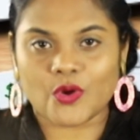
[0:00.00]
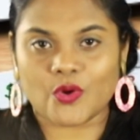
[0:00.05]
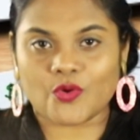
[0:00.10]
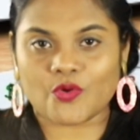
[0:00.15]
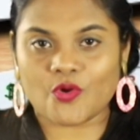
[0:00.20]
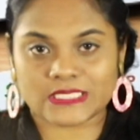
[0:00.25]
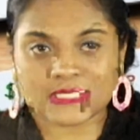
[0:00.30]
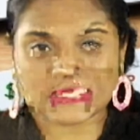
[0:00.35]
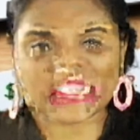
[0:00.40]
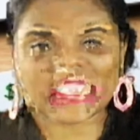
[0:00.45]

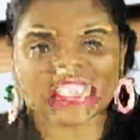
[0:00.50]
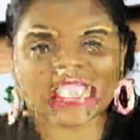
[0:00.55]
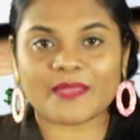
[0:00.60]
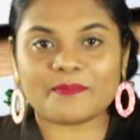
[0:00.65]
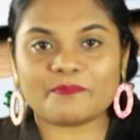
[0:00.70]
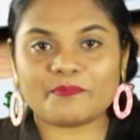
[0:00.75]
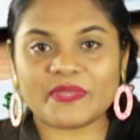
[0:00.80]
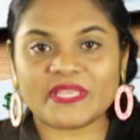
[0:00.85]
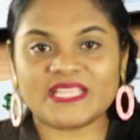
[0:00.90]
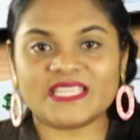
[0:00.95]
Growing
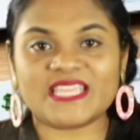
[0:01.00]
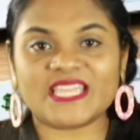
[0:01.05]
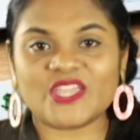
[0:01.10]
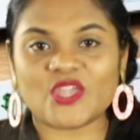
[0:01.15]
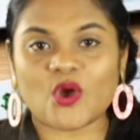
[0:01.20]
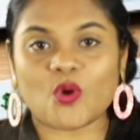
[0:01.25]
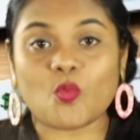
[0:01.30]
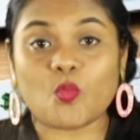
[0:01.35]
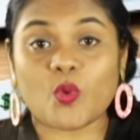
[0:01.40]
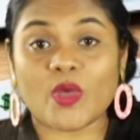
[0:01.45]
and building
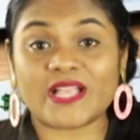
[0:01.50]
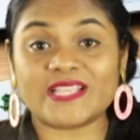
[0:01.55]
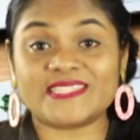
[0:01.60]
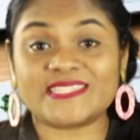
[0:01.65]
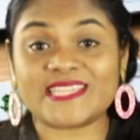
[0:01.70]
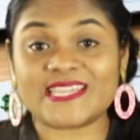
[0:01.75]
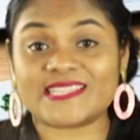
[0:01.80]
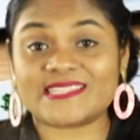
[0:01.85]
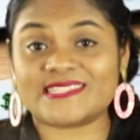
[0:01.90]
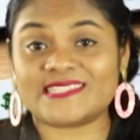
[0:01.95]
your wealth
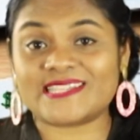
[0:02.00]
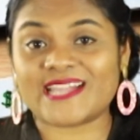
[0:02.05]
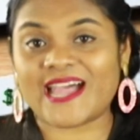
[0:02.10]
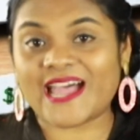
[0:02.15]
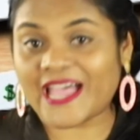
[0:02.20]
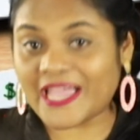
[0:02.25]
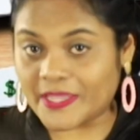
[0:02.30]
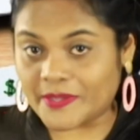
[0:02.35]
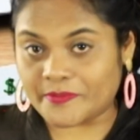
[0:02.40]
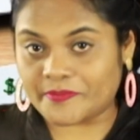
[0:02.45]
takes
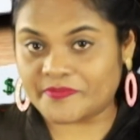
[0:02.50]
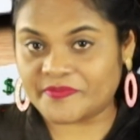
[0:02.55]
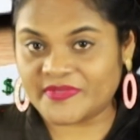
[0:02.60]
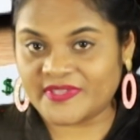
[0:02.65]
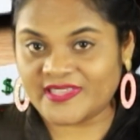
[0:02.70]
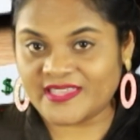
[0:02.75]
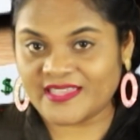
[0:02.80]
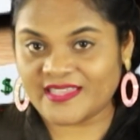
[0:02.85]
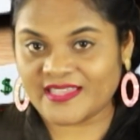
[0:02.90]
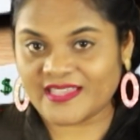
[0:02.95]
time,
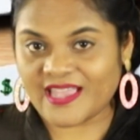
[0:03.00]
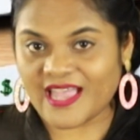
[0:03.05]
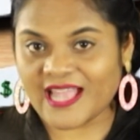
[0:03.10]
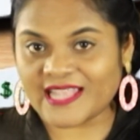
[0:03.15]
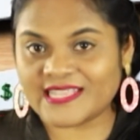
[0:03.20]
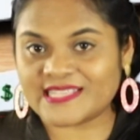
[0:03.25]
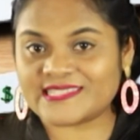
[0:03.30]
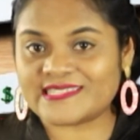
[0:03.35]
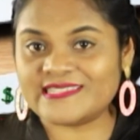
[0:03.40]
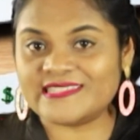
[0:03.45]

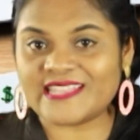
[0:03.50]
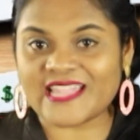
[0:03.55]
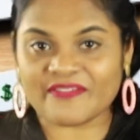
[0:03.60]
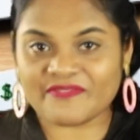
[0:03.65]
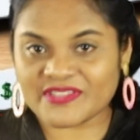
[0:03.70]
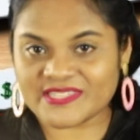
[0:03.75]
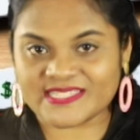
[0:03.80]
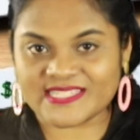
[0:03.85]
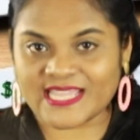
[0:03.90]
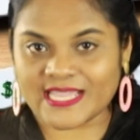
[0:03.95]
and it's
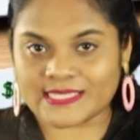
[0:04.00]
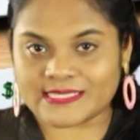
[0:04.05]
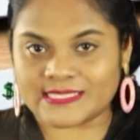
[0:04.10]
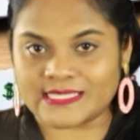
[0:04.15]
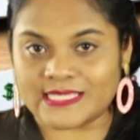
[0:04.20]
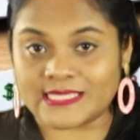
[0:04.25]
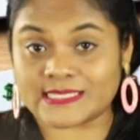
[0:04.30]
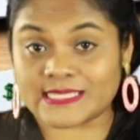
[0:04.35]
never sexy.